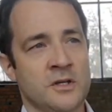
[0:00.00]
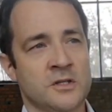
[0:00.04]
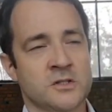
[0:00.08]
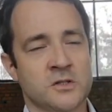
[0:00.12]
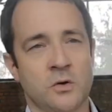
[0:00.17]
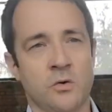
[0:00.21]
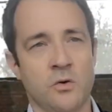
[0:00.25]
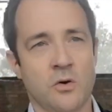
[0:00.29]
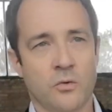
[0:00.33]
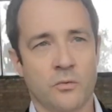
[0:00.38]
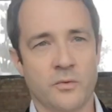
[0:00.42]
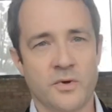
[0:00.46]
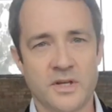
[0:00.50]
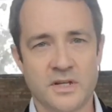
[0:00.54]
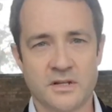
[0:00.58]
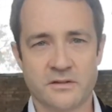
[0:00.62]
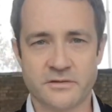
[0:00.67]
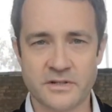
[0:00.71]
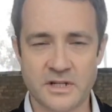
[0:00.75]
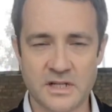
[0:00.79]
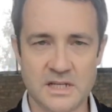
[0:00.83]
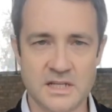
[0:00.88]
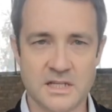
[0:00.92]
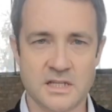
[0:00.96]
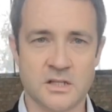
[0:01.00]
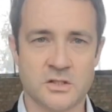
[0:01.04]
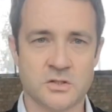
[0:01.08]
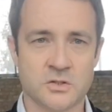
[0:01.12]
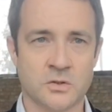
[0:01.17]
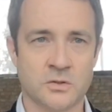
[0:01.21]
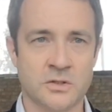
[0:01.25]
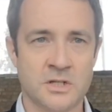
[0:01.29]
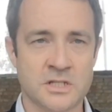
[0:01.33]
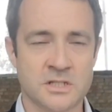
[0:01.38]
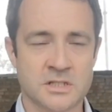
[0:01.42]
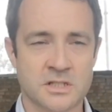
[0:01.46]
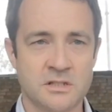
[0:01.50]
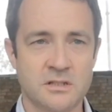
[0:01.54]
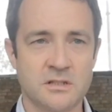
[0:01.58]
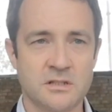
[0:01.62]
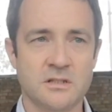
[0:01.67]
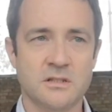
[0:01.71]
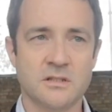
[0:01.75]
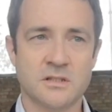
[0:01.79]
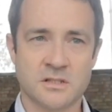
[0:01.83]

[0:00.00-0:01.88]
So we really need to listen.